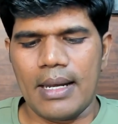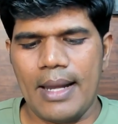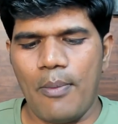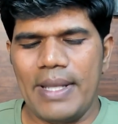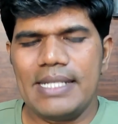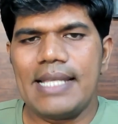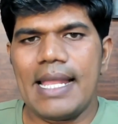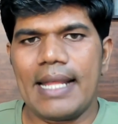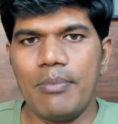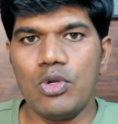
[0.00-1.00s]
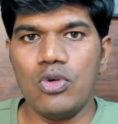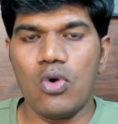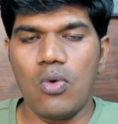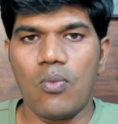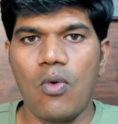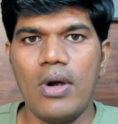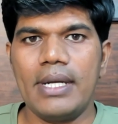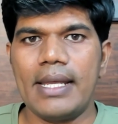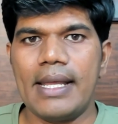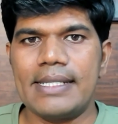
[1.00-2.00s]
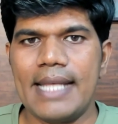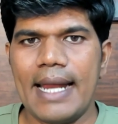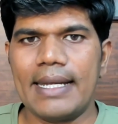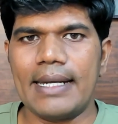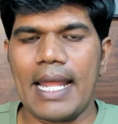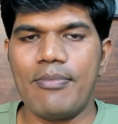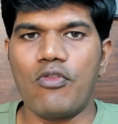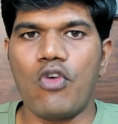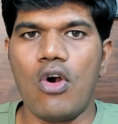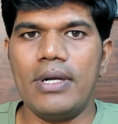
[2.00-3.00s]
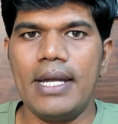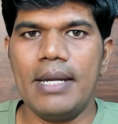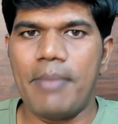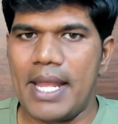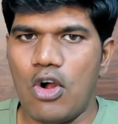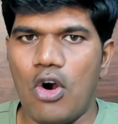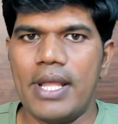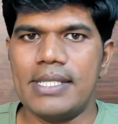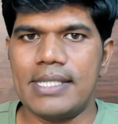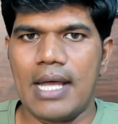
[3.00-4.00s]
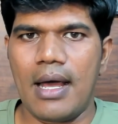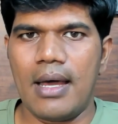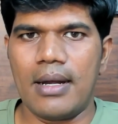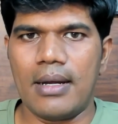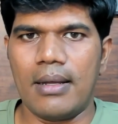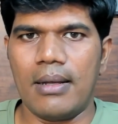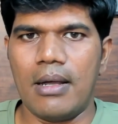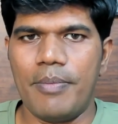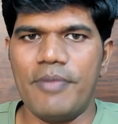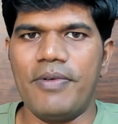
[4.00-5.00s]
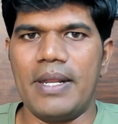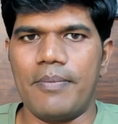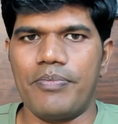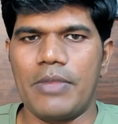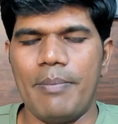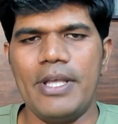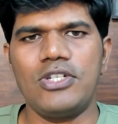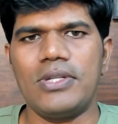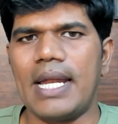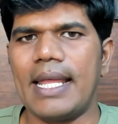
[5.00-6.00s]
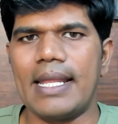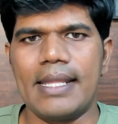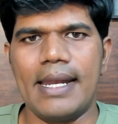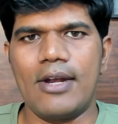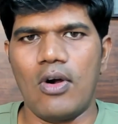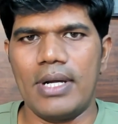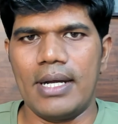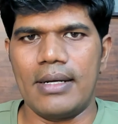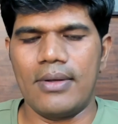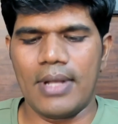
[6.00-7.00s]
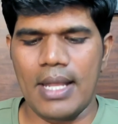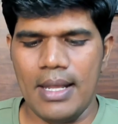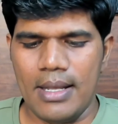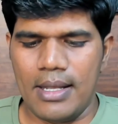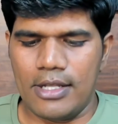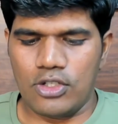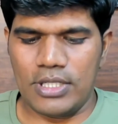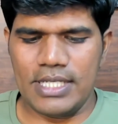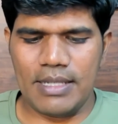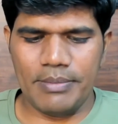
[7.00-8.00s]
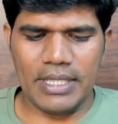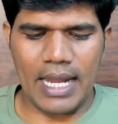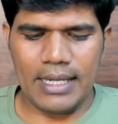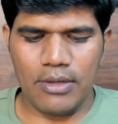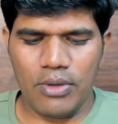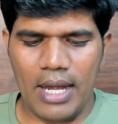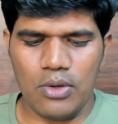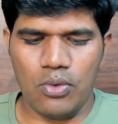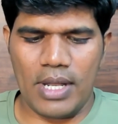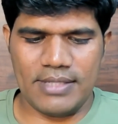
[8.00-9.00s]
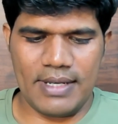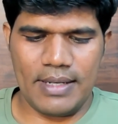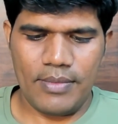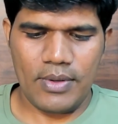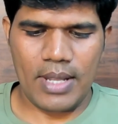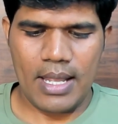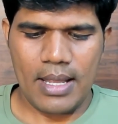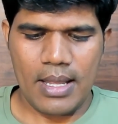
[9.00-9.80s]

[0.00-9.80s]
Now by this I'll come to know what exact type of content my audience are uh, preferring. Based on that I can create content. Okay, So this is something that you can do as well. Okay.